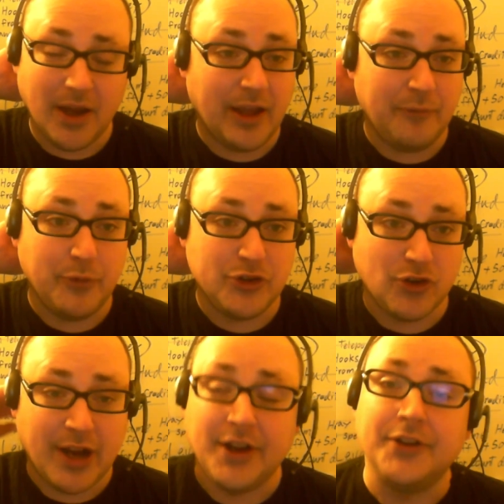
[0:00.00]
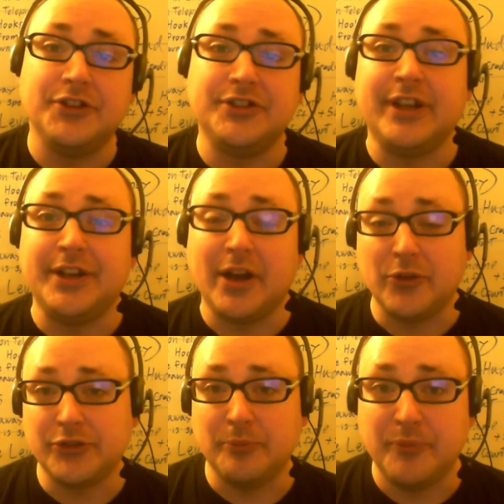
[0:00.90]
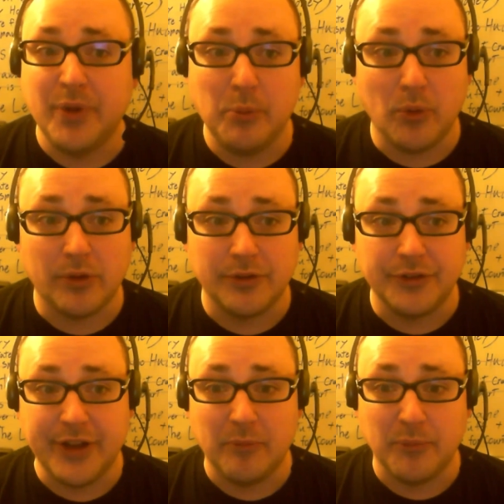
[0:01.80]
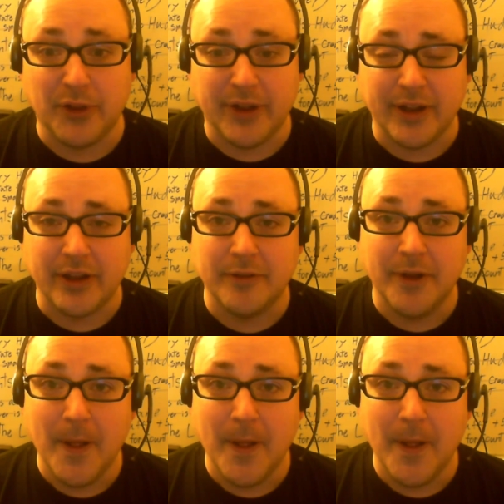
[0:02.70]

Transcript: I've been trying to understand how some people are downplaying it.